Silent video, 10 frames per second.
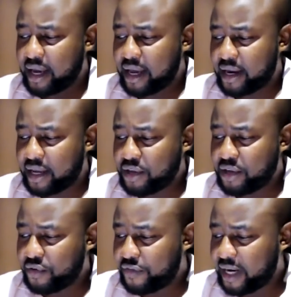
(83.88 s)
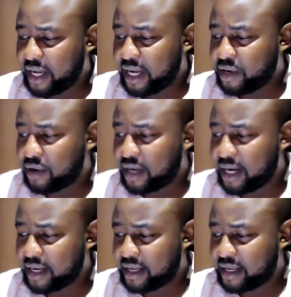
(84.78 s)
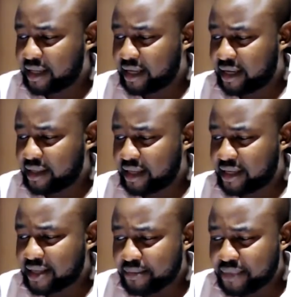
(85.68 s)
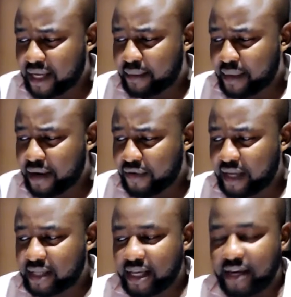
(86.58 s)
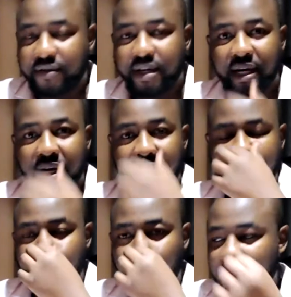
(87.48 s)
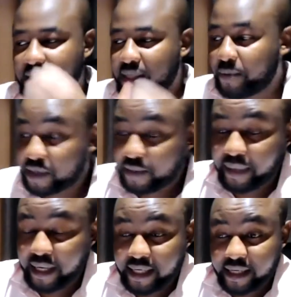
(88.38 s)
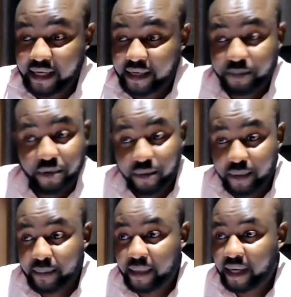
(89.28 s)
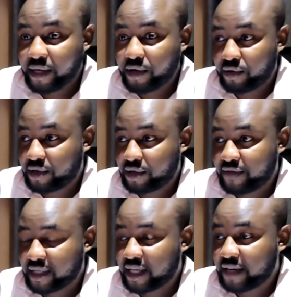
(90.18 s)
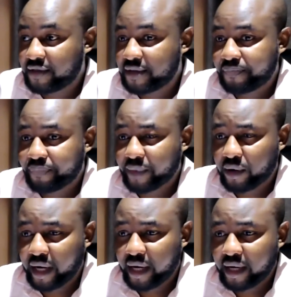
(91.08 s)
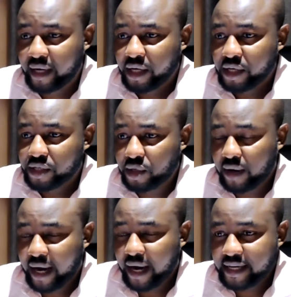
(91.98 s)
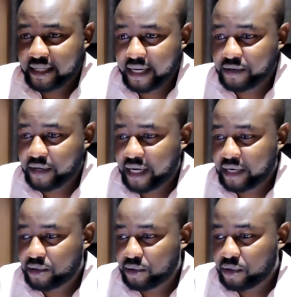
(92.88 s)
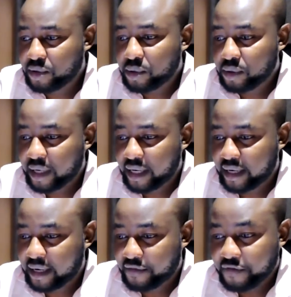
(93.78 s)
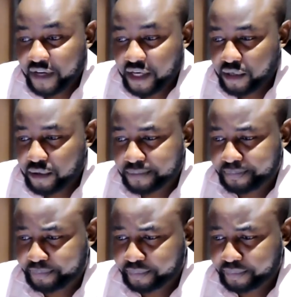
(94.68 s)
and you're feeling in your heart that there's something, am I really saved? There's always a possibility that probably you're not even saved. Okay. So I decided today to do a video